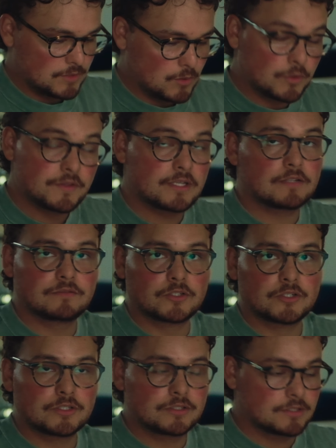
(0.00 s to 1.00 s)
One thing I've
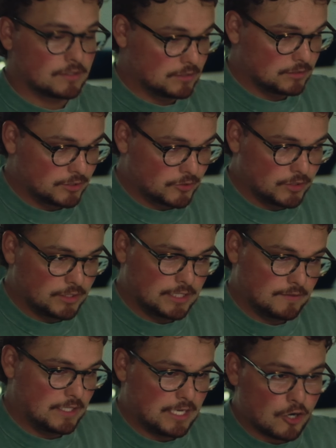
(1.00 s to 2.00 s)
learned literally
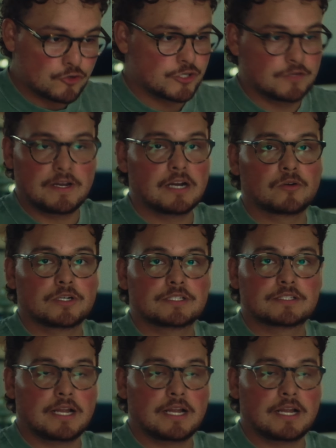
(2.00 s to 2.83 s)
in the 100 of hours